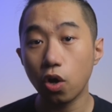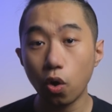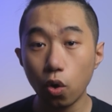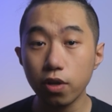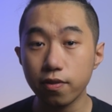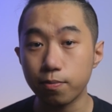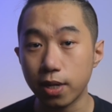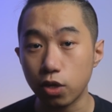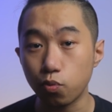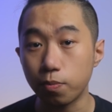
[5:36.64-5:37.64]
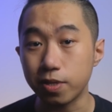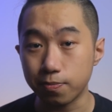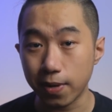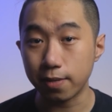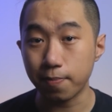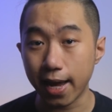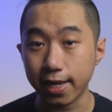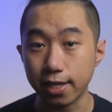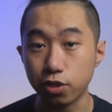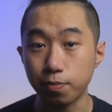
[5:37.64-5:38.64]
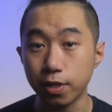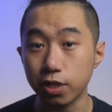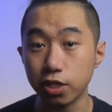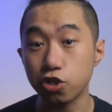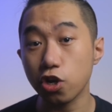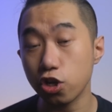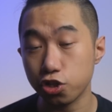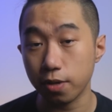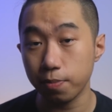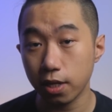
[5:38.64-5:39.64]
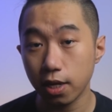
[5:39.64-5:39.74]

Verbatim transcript: all of the money will be spent back into building Starship.